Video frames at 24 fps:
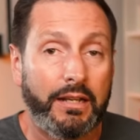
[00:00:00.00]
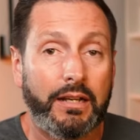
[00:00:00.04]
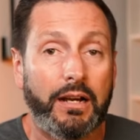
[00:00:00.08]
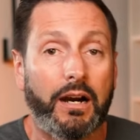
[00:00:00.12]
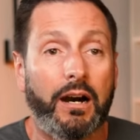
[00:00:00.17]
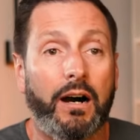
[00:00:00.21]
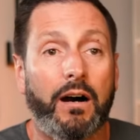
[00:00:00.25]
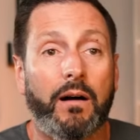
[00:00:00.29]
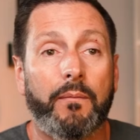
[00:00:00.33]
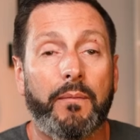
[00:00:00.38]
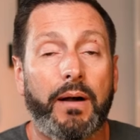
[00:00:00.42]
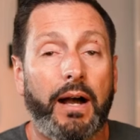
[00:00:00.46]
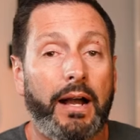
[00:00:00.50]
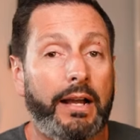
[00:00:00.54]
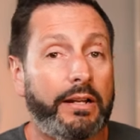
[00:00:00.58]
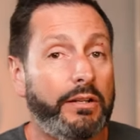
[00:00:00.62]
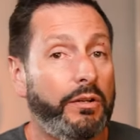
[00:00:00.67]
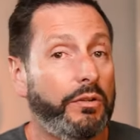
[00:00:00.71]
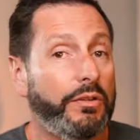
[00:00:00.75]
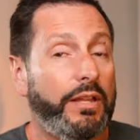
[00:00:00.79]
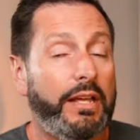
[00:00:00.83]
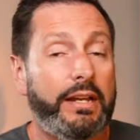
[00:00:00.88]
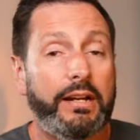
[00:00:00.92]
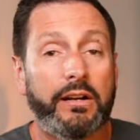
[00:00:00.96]
Uh, I
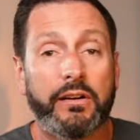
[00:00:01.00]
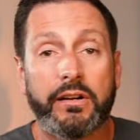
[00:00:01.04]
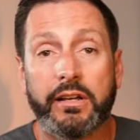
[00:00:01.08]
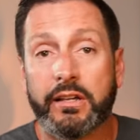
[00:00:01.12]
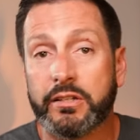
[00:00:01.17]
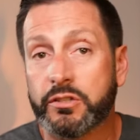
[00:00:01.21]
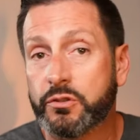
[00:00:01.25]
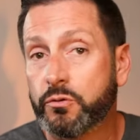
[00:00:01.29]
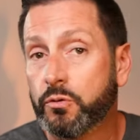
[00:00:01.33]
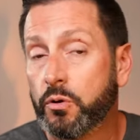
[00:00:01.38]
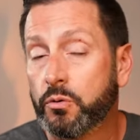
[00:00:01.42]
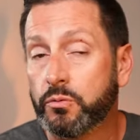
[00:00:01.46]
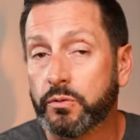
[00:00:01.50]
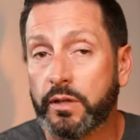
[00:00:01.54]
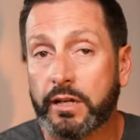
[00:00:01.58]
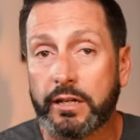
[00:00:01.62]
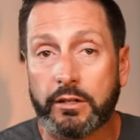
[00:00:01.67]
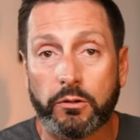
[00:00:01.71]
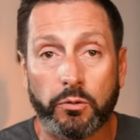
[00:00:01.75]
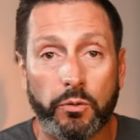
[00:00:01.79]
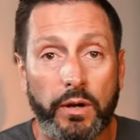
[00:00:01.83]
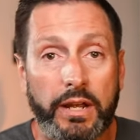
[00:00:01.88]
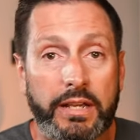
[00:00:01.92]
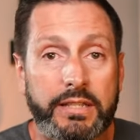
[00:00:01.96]
know that area has grown like
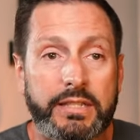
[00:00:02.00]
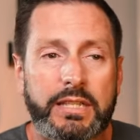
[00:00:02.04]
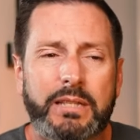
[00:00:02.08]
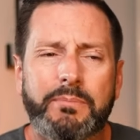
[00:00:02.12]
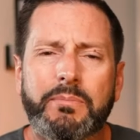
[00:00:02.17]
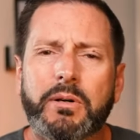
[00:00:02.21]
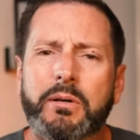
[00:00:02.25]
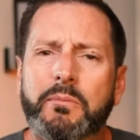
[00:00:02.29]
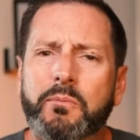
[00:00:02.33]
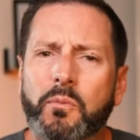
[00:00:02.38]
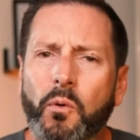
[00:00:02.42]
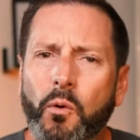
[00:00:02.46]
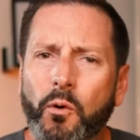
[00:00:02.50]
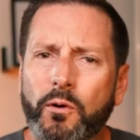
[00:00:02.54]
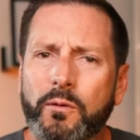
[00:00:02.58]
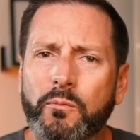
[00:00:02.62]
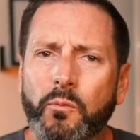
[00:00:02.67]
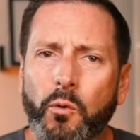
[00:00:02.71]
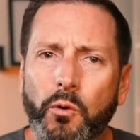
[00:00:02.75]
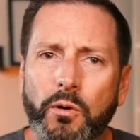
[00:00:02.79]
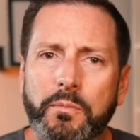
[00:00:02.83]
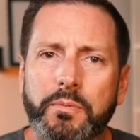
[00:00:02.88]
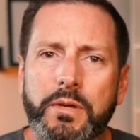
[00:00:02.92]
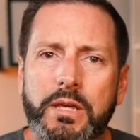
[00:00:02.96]
crazy, but more and
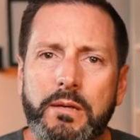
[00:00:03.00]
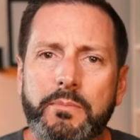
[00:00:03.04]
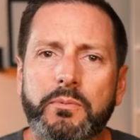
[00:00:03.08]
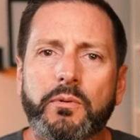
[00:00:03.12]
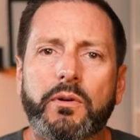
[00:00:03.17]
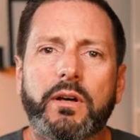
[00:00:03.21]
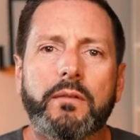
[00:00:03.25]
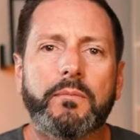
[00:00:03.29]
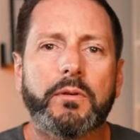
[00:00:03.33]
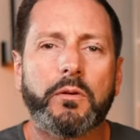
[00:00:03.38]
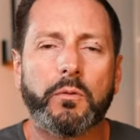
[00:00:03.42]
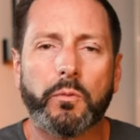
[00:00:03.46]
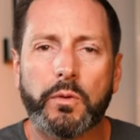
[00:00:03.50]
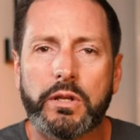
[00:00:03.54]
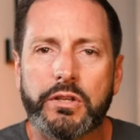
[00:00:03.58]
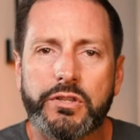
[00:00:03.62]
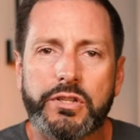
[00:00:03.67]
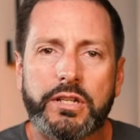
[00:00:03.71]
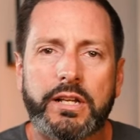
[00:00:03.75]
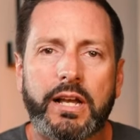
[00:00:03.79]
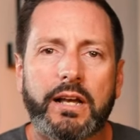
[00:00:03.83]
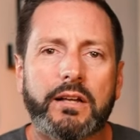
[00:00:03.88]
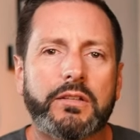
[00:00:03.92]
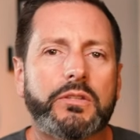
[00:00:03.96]
more people have been
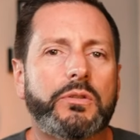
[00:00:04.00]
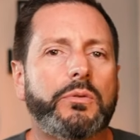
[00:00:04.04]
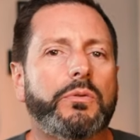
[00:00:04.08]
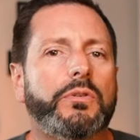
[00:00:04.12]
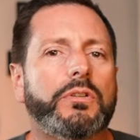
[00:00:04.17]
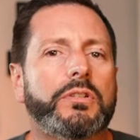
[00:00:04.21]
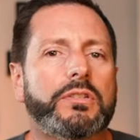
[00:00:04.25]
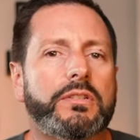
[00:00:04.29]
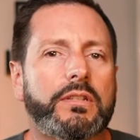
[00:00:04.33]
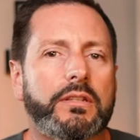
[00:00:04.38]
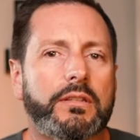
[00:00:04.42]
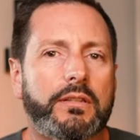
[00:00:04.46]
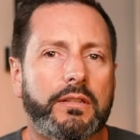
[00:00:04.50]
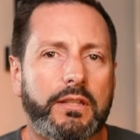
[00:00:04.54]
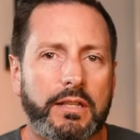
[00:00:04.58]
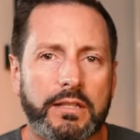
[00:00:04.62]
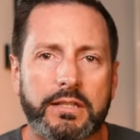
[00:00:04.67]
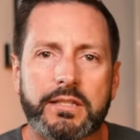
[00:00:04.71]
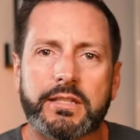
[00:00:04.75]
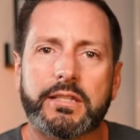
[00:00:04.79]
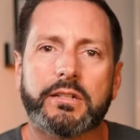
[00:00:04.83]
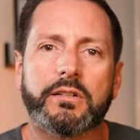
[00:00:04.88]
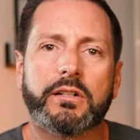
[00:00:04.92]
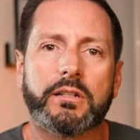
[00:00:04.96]
reaching out to us
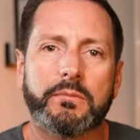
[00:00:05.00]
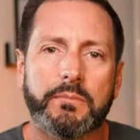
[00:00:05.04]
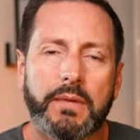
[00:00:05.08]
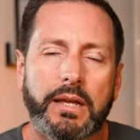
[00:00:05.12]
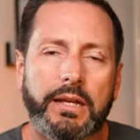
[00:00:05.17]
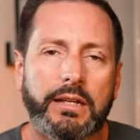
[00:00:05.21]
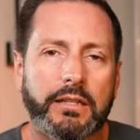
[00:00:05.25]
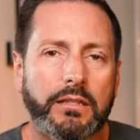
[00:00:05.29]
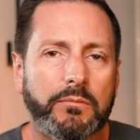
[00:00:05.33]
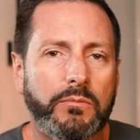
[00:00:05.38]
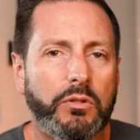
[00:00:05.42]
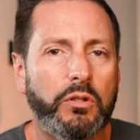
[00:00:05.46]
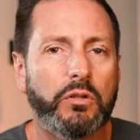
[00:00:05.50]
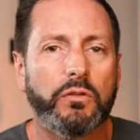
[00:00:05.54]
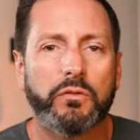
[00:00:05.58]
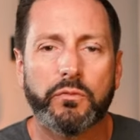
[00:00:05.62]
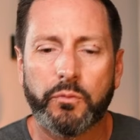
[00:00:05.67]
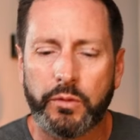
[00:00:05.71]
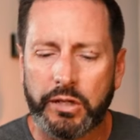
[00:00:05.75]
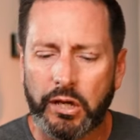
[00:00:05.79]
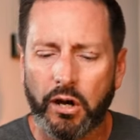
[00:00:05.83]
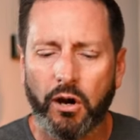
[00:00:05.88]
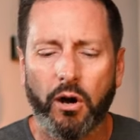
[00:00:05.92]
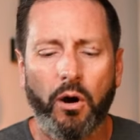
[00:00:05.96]
considering making the move.
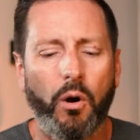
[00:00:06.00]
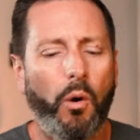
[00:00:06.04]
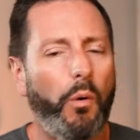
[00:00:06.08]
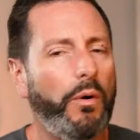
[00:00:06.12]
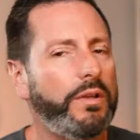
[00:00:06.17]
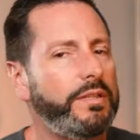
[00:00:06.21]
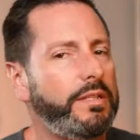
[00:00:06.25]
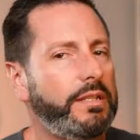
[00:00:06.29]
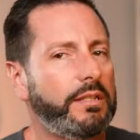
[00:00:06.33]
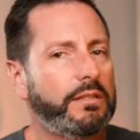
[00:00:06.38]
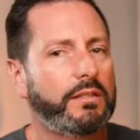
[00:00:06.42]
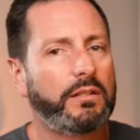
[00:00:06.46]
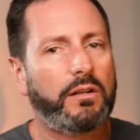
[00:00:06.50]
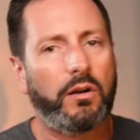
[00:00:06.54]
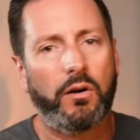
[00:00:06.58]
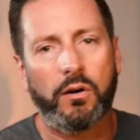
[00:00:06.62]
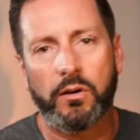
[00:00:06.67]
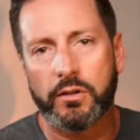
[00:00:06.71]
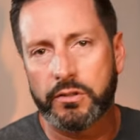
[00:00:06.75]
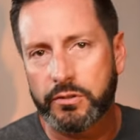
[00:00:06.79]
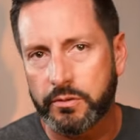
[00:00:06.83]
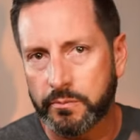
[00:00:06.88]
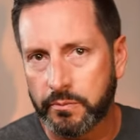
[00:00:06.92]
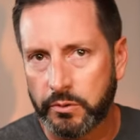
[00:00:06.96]
We always get the
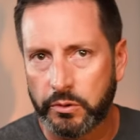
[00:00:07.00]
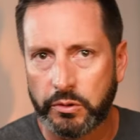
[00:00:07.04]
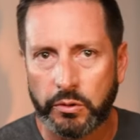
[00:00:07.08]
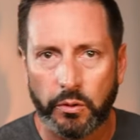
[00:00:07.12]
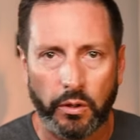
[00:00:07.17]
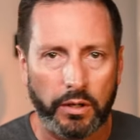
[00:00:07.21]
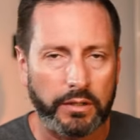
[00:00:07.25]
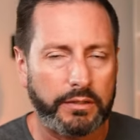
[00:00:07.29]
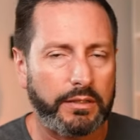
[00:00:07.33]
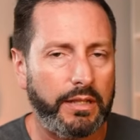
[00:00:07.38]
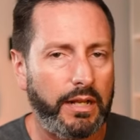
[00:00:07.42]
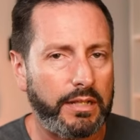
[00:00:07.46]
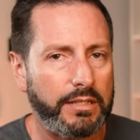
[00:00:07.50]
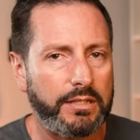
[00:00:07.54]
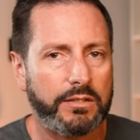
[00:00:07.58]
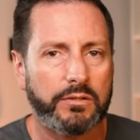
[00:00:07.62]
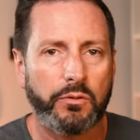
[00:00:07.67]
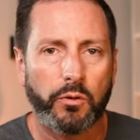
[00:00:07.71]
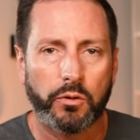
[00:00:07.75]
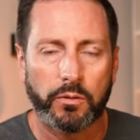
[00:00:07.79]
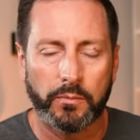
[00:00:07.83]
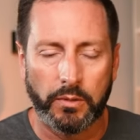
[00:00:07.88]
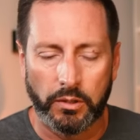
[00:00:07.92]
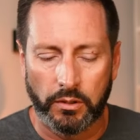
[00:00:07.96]
calls from New York. That's
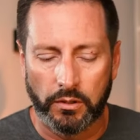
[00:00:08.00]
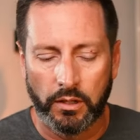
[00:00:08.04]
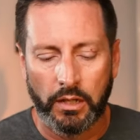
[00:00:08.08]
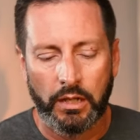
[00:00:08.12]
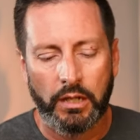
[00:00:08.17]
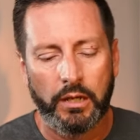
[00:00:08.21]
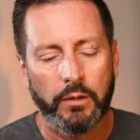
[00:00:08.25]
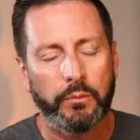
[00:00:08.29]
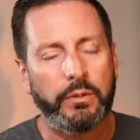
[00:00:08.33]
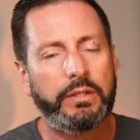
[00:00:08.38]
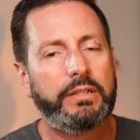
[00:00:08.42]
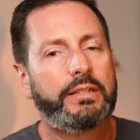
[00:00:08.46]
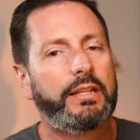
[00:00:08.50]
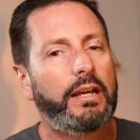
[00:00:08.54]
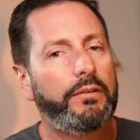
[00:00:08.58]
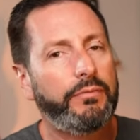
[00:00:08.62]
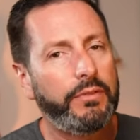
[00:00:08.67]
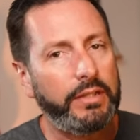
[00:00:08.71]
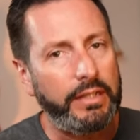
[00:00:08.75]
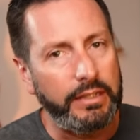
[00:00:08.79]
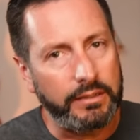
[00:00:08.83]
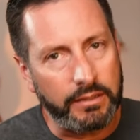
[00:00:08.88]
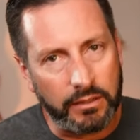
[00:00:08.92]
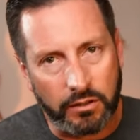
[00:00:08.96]
normal. We
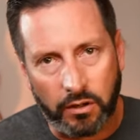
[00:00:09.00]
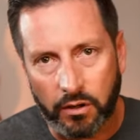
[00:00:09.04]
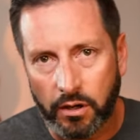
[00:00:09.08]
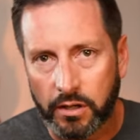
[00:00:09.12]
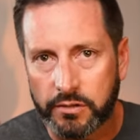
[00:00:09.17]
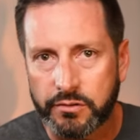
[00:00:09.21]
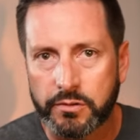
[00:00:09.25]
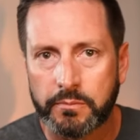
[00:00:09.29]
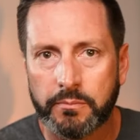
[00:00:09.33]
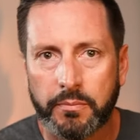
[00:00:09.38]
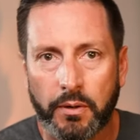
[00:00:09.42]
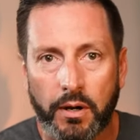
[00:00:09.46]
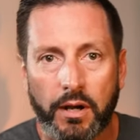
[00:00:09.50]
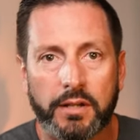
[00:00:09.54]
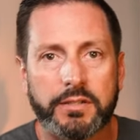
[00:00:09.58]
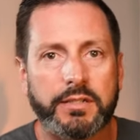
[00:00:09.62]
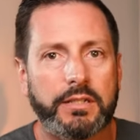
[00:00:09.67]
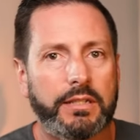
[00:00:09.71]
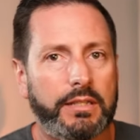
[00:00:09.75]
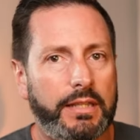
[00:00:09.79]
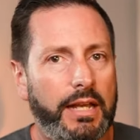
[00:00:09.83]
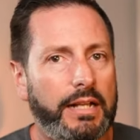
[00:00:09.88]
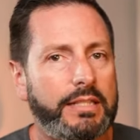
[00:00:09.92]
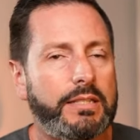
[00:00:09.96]
definitely get the calls from
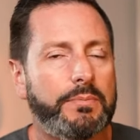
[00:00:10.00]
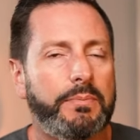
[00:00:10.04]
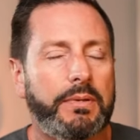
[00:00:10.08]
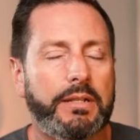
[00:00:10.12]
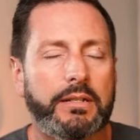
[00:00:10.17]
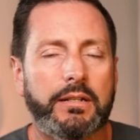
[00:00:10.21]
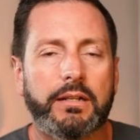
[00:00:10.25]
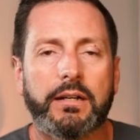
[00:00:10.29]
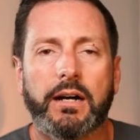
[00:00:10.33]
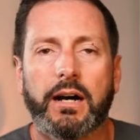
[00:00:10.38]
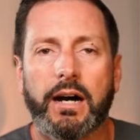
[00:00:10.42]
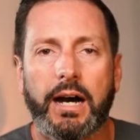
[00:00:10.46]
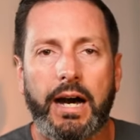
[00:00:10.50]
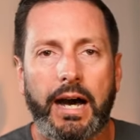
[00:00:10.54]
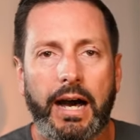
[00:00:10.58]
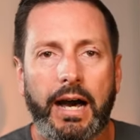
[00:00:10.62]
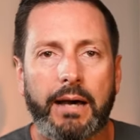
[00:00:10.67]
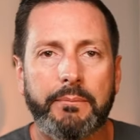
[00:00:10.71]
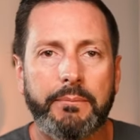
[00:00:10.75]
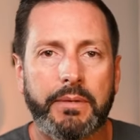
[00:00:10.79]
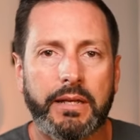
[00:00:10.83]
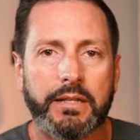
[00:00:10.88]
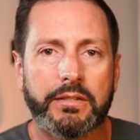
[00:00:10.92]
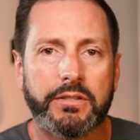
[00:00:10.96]
Boston. That's been a, a
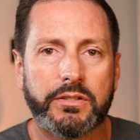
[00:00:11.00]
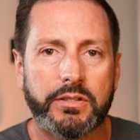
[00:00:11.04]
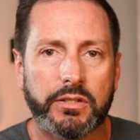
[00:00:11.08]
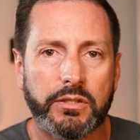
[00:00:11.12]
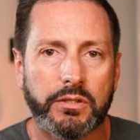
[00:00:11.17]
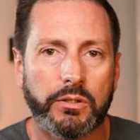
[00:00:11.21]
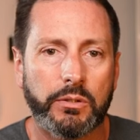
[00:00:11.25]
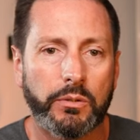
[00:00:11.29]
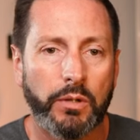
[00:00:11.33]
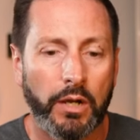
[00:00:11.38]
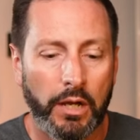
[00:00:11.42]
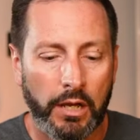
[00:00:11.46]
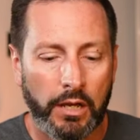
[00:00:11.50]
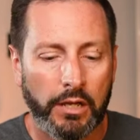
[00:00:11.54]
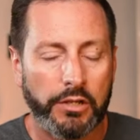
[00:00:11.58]
hotbed too.